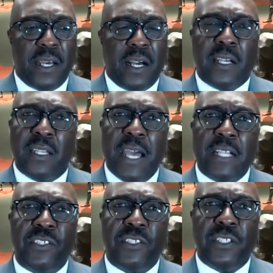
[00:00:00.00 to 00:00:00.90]
a
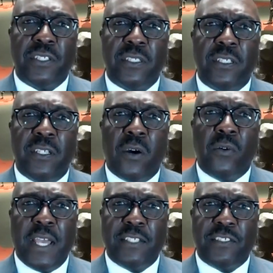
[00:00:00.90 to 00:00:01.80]
collection
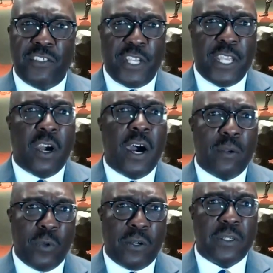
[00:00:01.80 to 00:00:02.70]
known as the J.
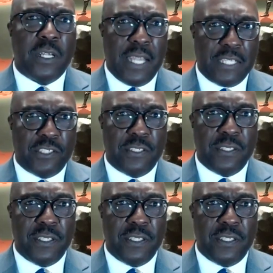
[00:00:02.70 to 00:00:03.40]
Cardwell Collection.